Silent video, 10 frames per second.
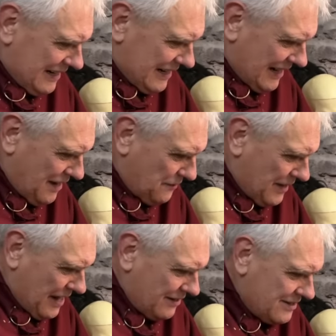They've
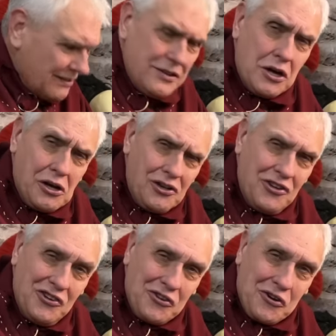then done the
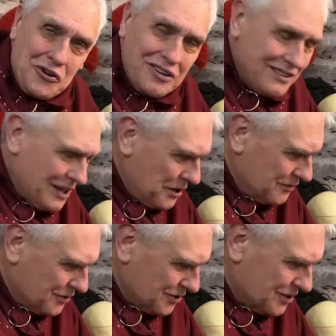yidr, they've
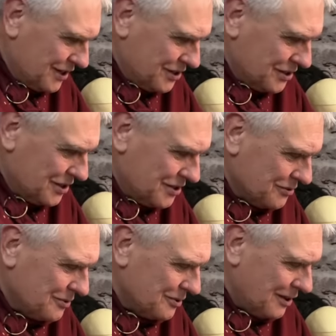stitched it
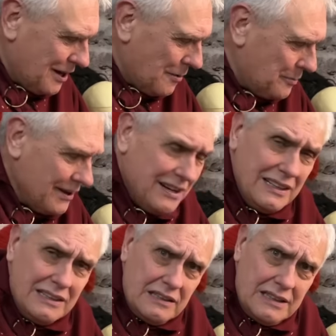all up.
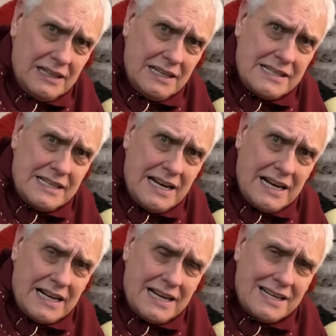The guy's in
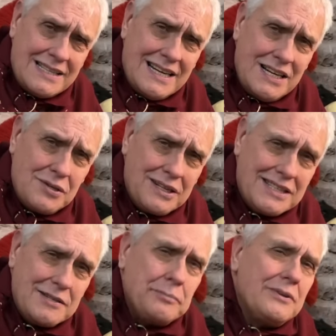agony as they
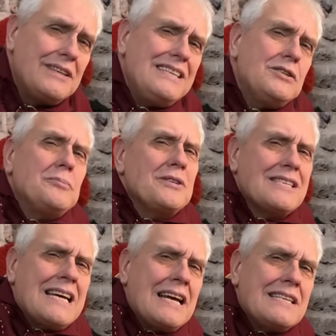dress it, but the
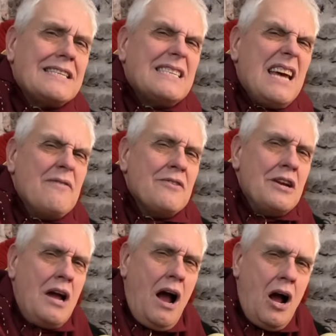Egyptians had
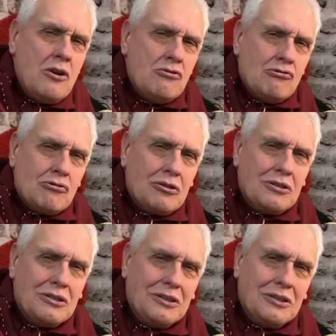700